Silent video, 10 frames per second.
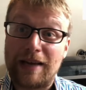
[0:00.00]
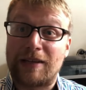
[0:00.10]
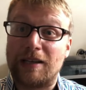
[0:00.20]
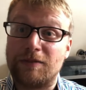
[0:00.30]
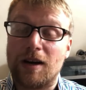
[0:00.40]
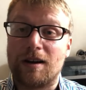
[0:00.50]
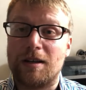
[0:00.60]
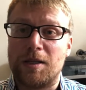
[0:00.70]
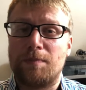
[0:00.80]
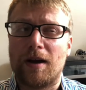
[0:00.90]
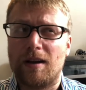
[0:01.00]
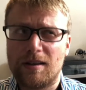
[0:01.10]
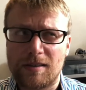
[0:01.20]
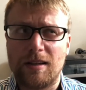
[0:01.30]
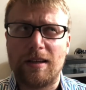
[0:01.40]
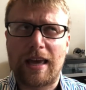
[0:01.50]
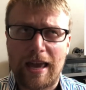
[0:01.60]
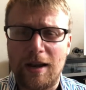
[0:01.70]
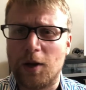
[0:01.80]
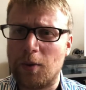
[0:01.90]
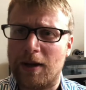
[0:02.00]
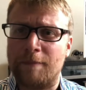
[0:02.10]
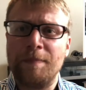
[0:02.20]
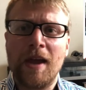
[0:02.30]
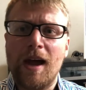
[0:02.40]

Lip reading: Left Hand of Darkness by Ursula K. Le Guin.